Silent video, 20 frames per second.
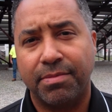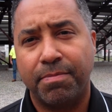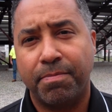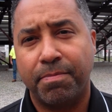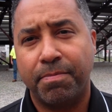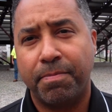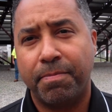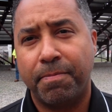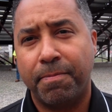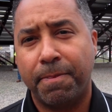of
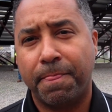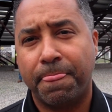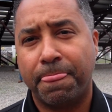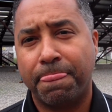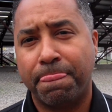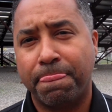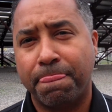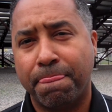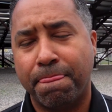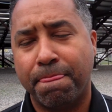the things I
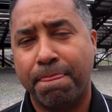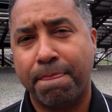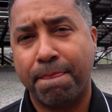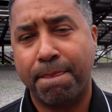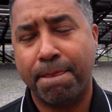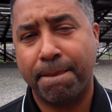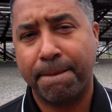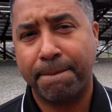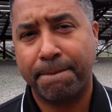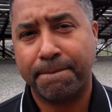notice out
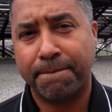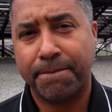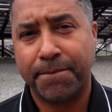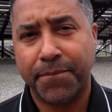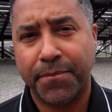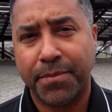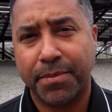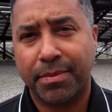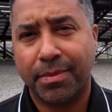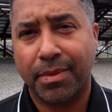here with
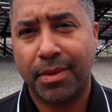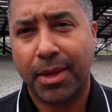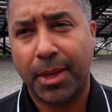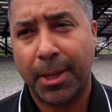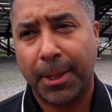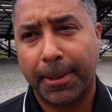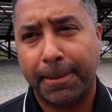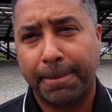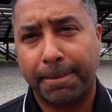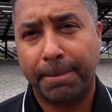some of these
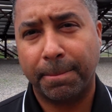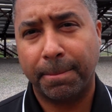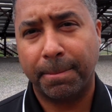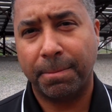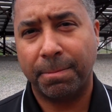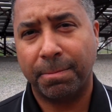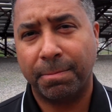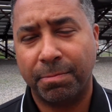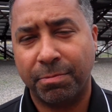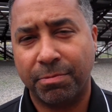drivers as they
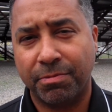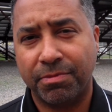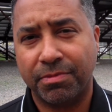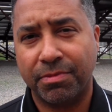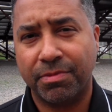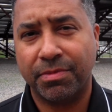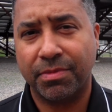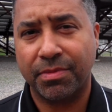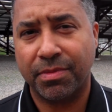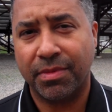walk
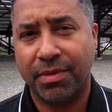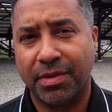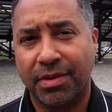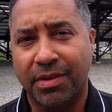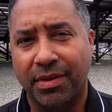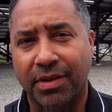around is I